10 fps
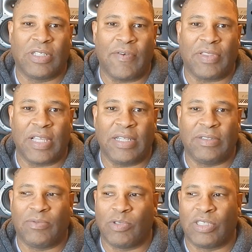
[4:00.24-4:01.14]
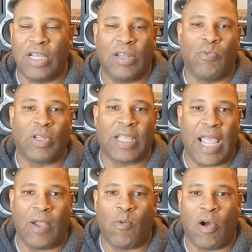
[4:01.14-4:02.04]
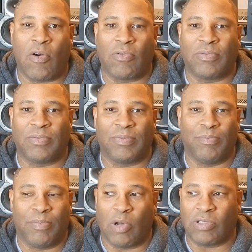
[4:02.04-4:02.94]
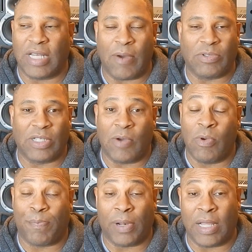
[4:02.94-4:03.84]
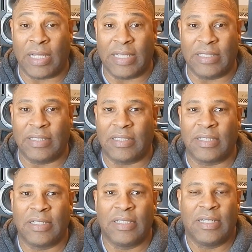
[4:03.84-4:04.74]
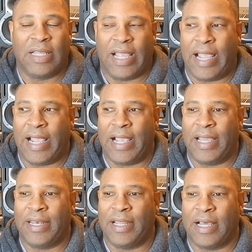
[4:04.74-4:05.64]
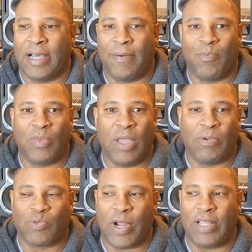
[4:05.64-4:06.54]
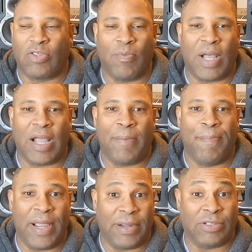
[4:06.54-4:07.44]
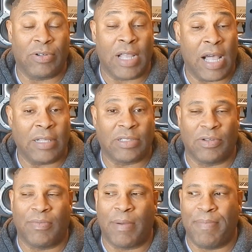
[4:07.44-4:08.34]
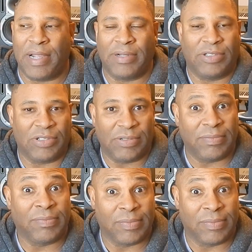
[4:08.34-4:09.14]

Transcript: everything was done with Cakewalk. Most of that was done with plugins, and it was ran through my Behringer console. My Behringer